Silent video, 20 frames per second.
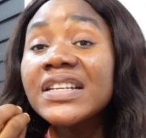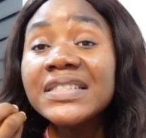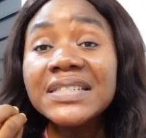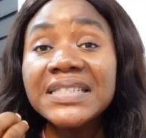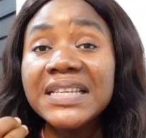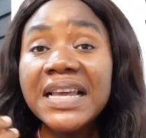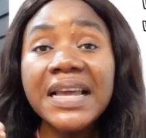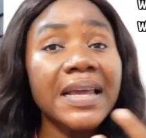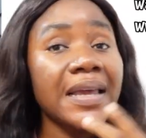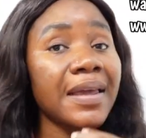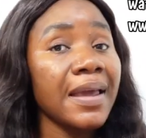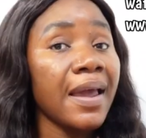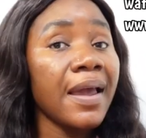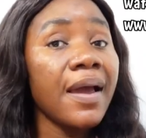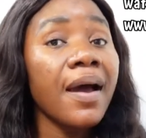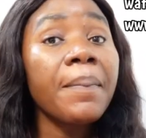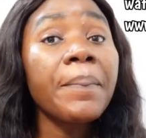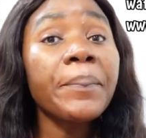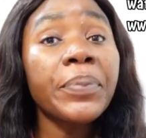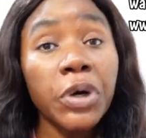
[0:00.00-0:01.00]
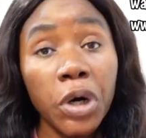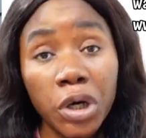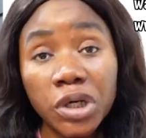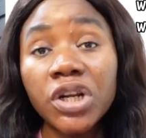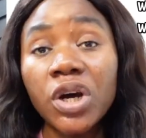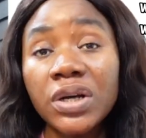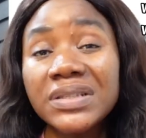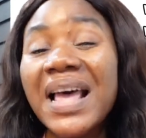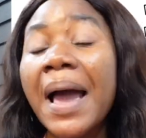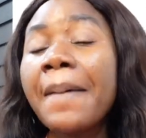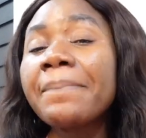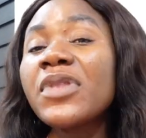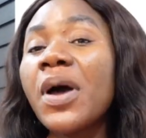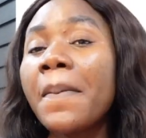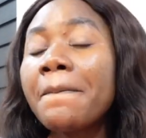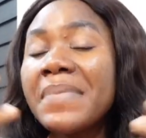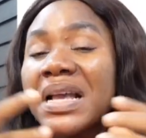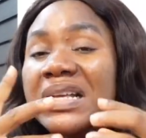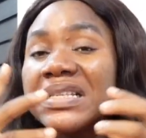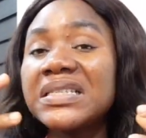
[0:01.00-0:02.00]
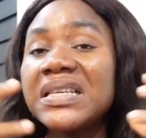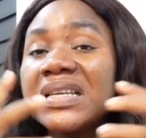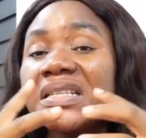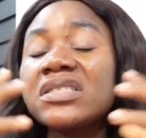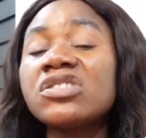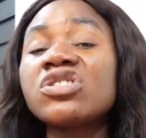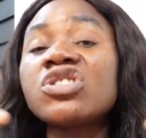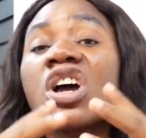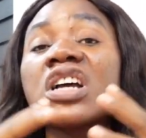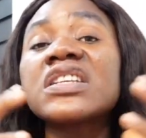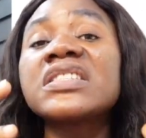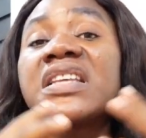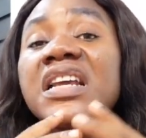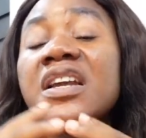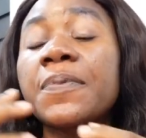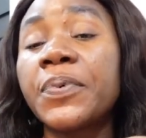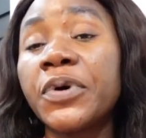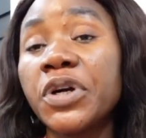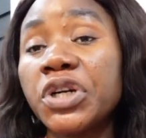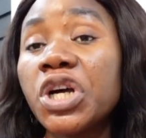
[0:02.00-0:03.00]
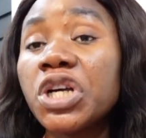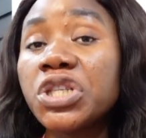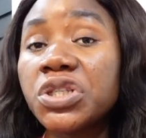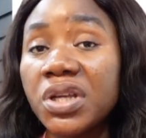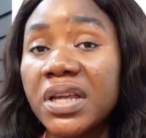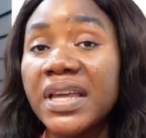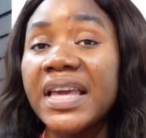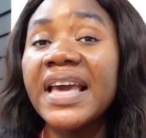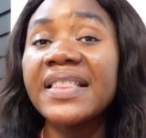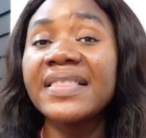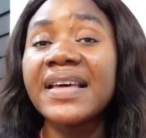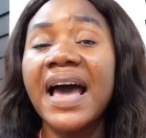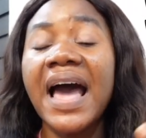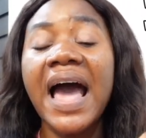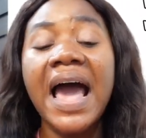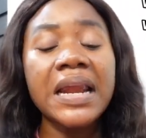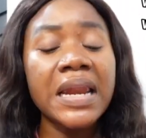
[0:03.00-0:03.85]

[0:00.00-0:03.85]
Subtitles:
toxic products. I'm not mixing toxic products together,